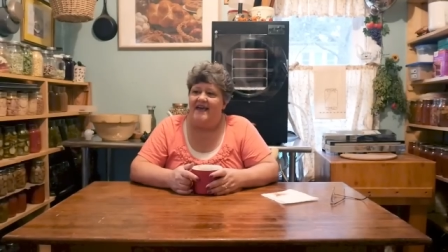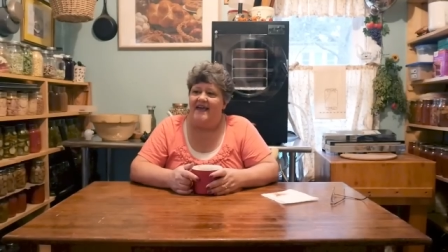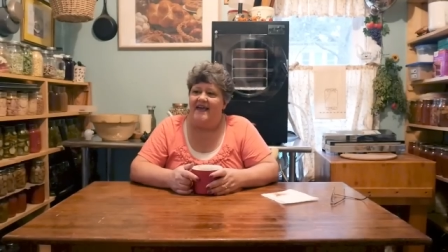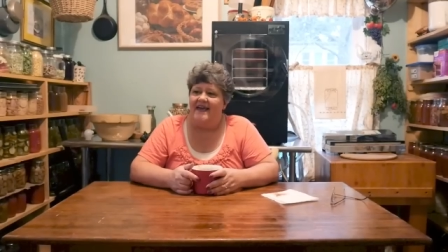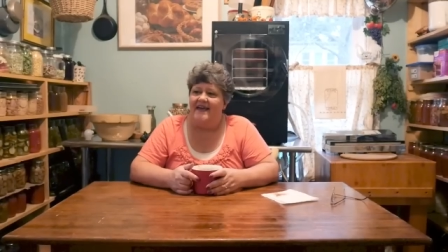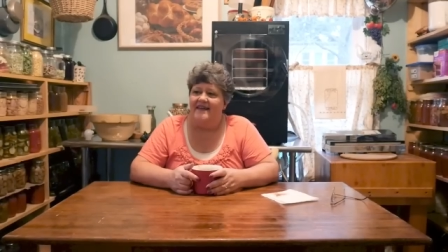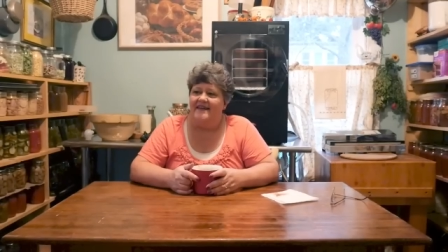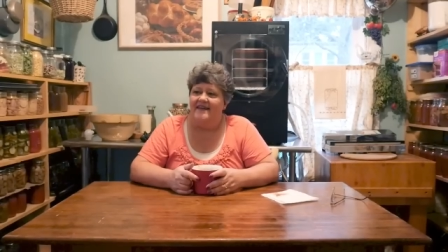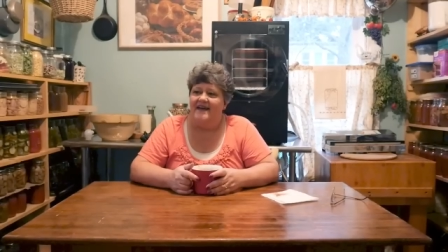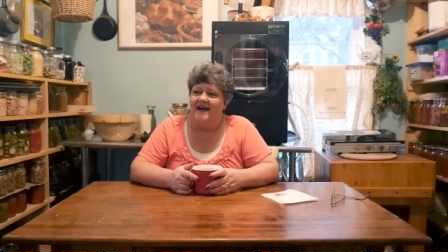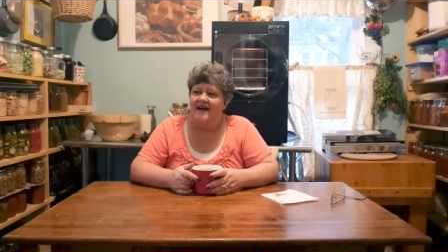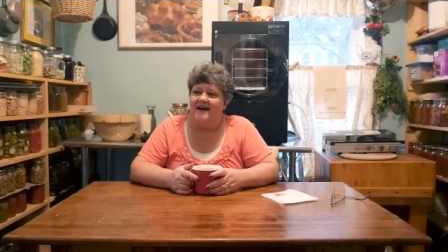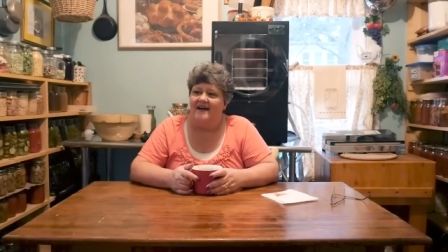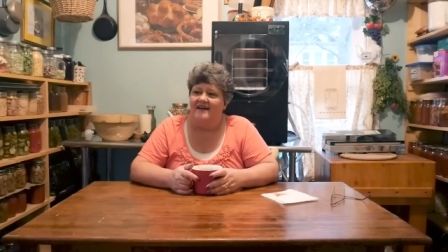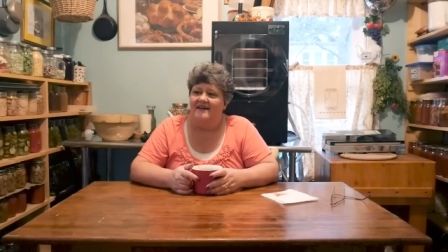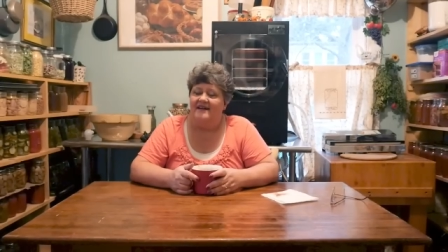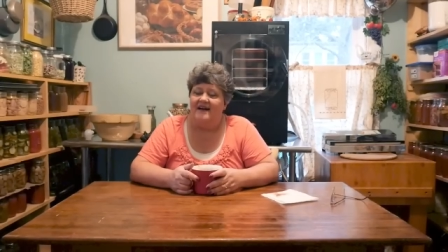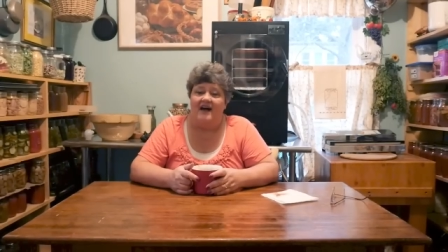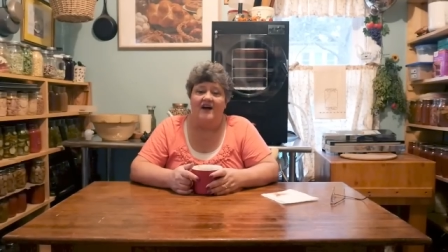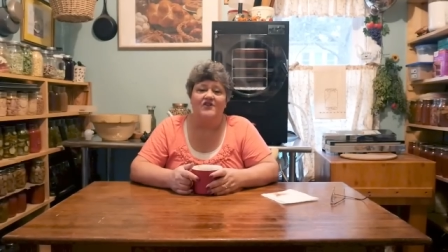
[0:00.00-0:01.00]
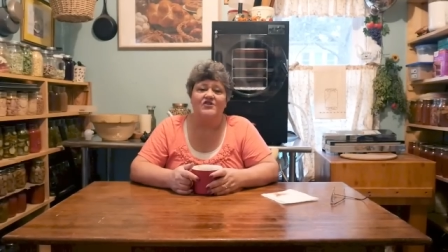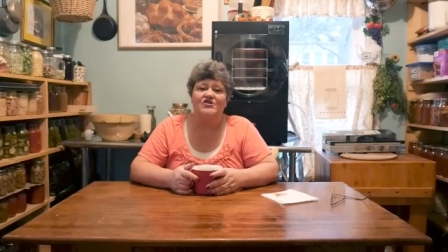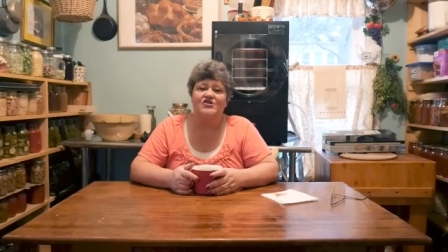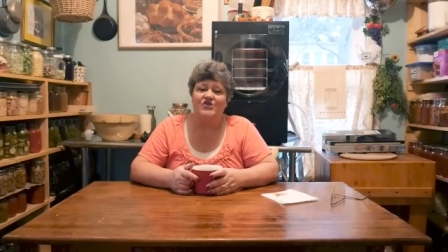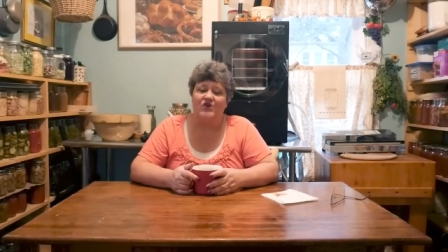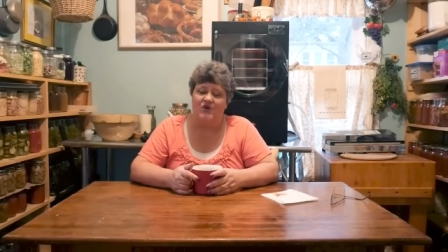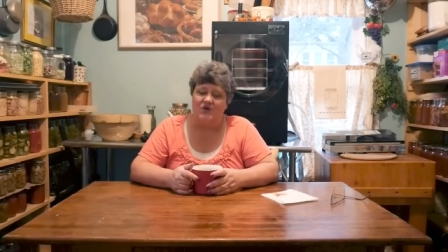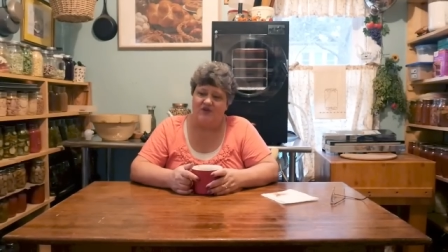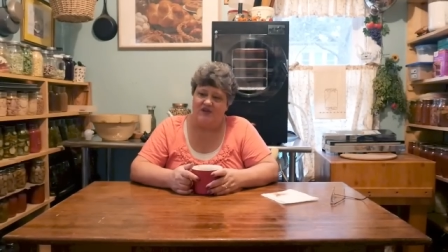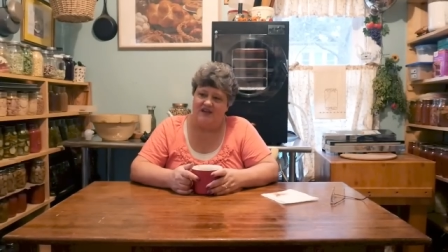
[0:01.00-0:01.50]
And uh, I'll
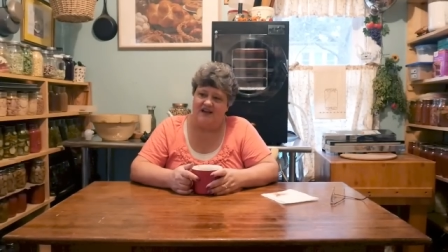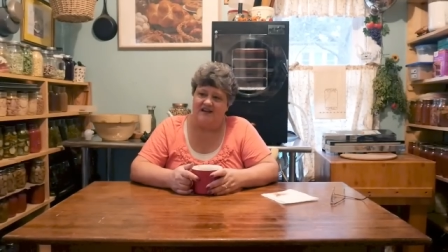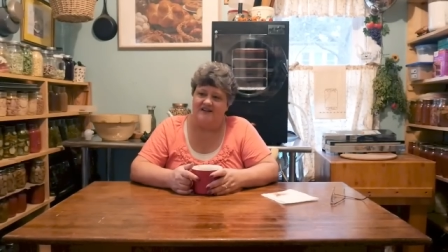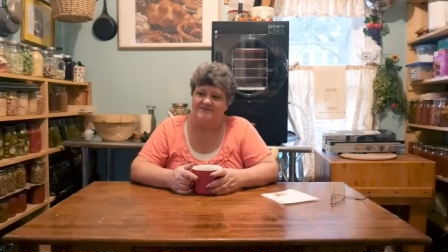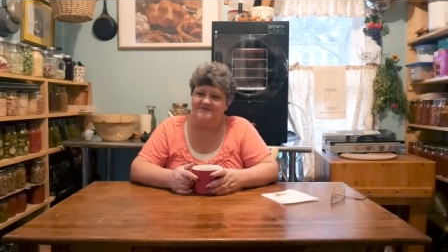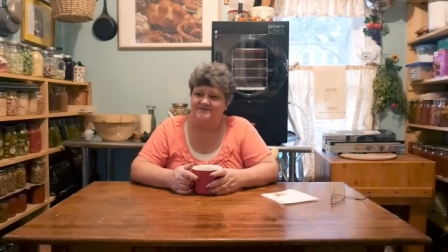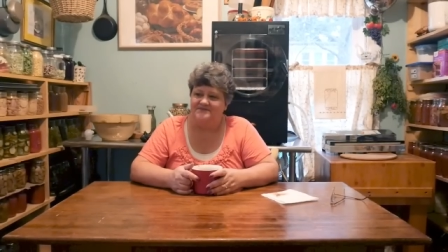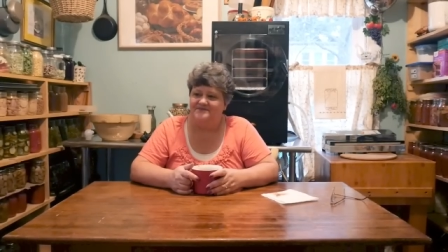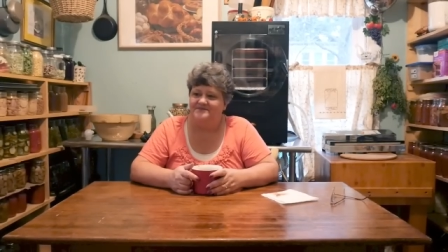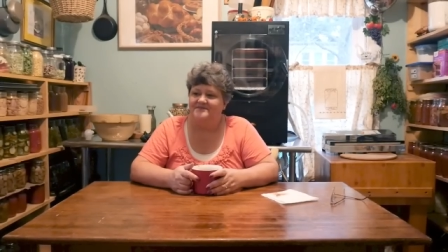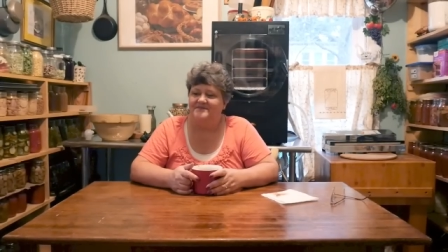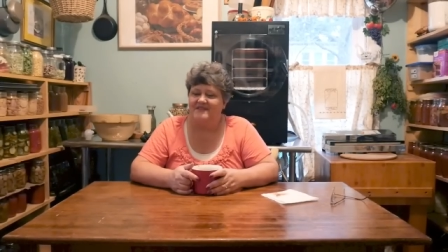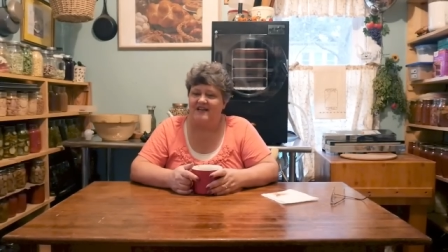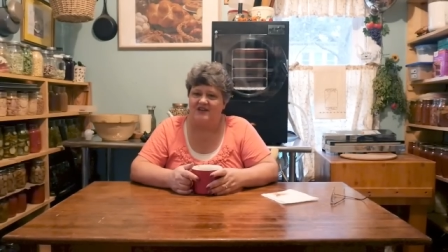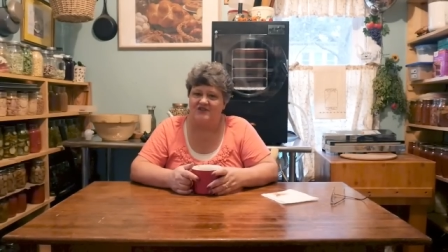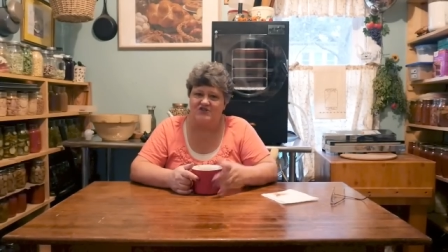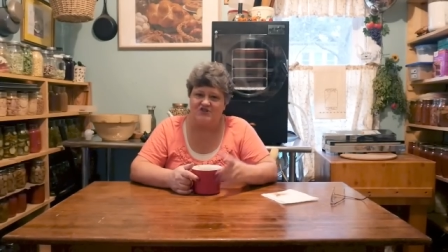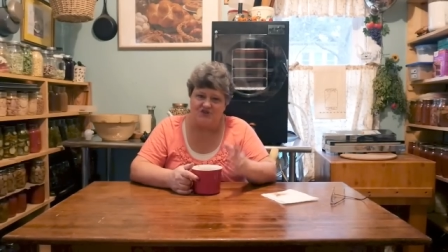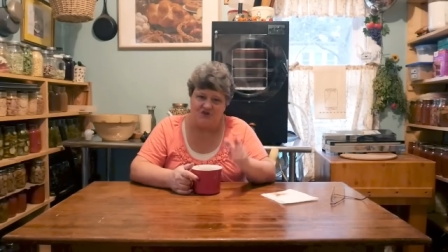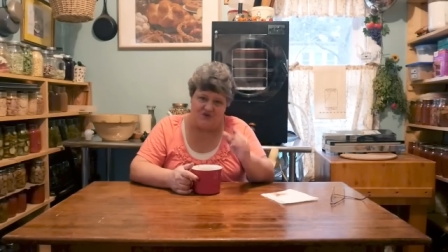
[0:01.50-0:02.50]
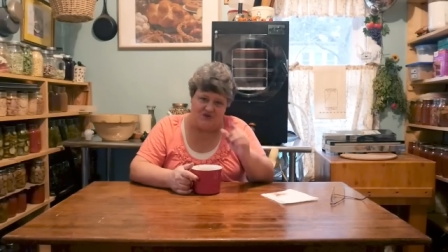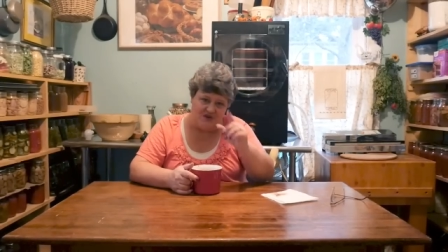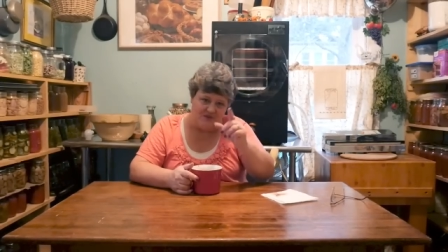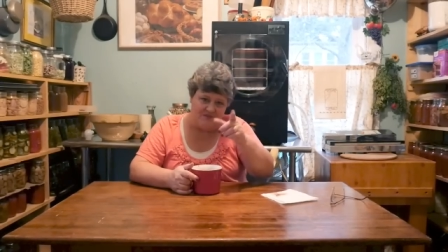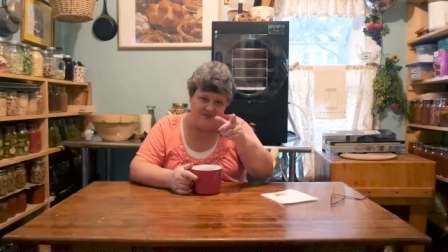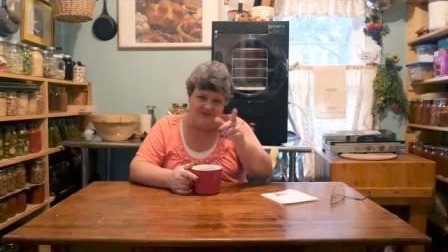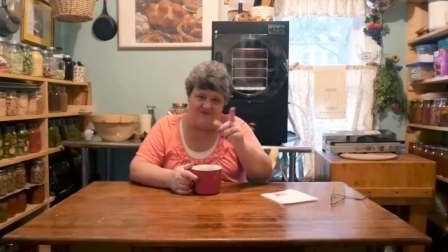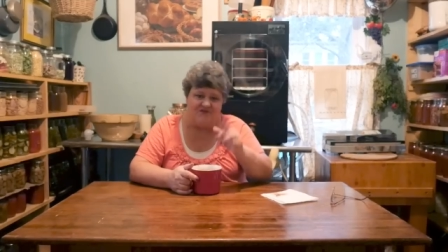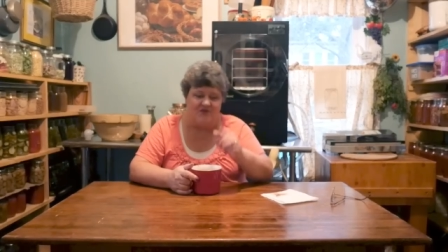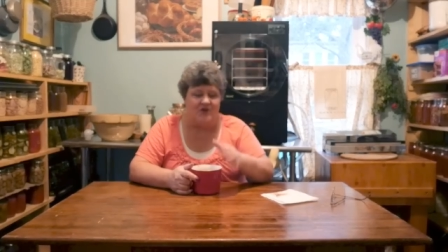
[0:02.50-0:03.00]
show you. I'll show you
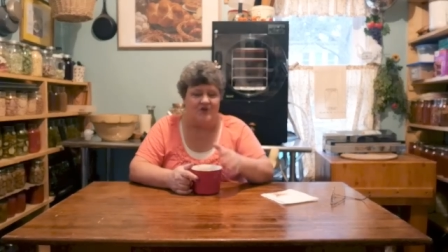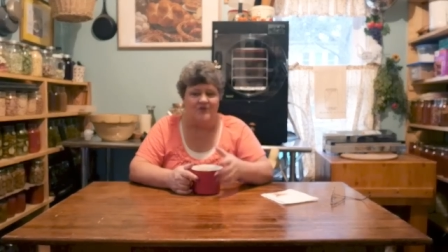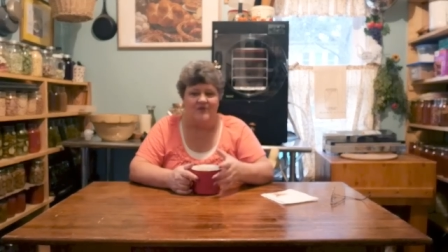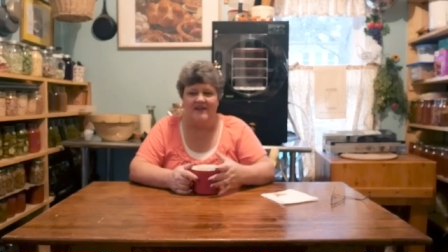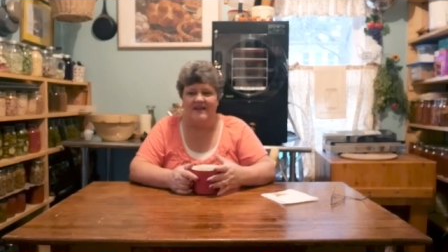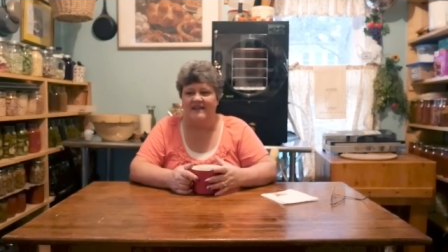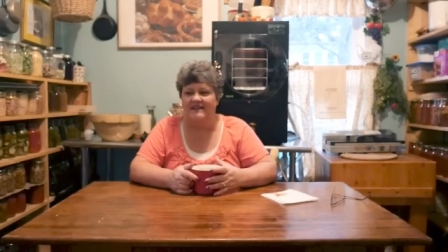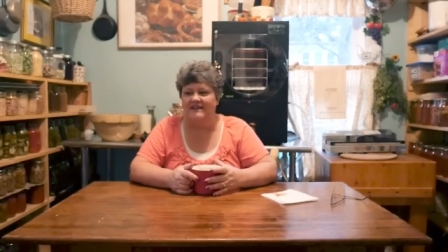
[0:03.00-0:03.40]
before we